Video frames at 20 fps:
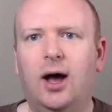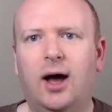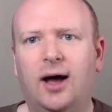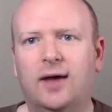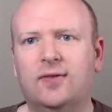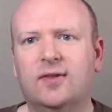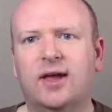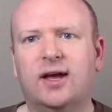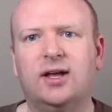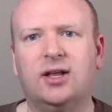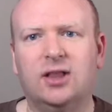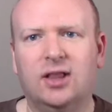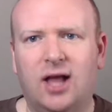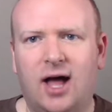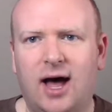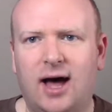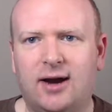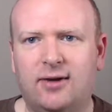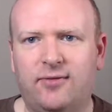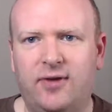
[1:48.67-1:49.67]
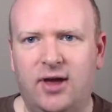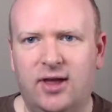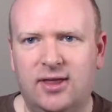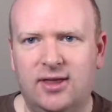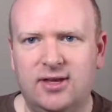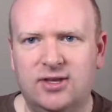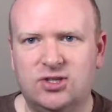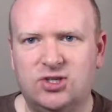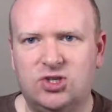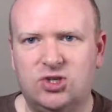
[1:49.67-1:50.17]
Unlike a lot of
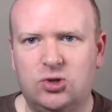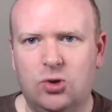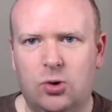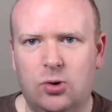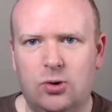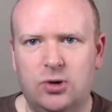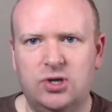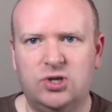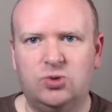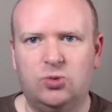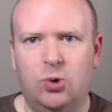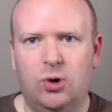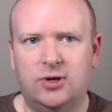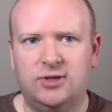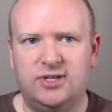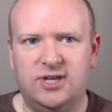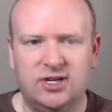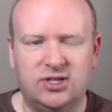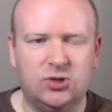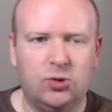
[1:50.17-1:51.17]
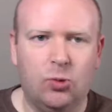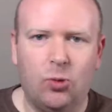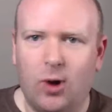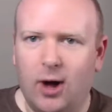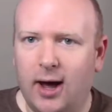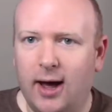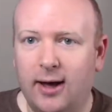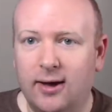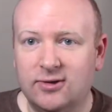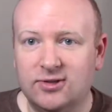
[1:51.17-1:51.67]
Alien stories where it takes a
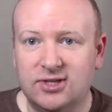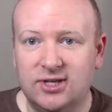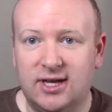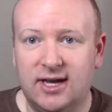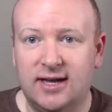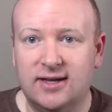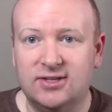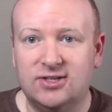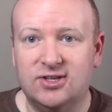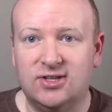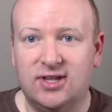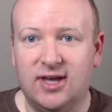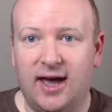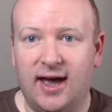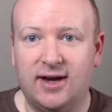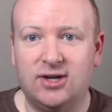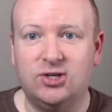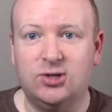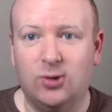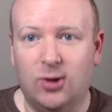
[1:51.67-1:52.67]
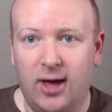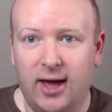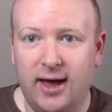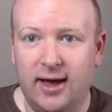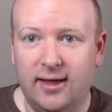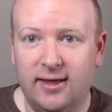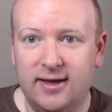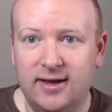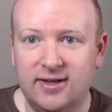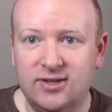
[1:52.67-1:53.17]
while to get to the actual
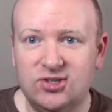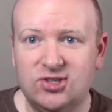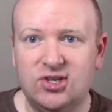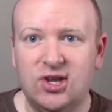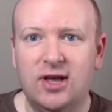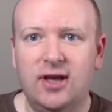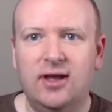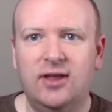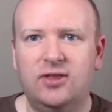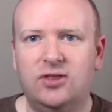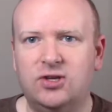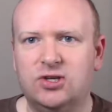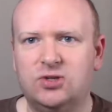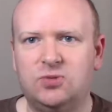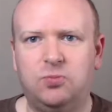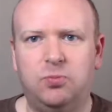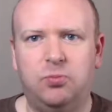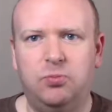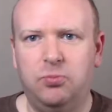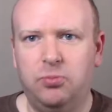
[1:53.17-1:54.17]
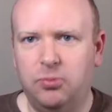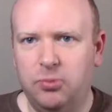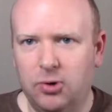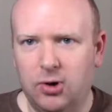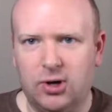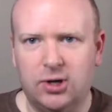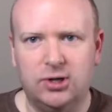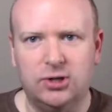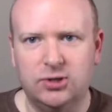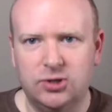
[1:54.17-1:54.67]
aliens, this
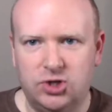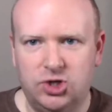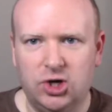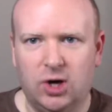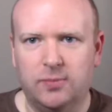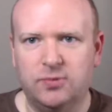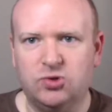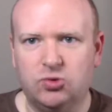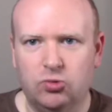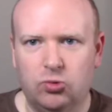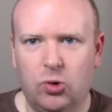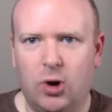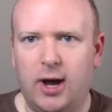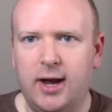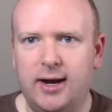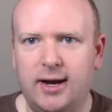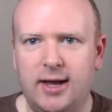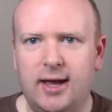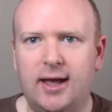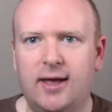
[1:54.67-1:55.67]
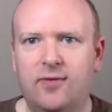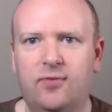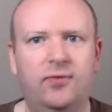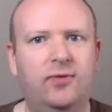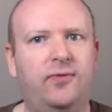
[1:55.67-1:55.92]
book jumps right in.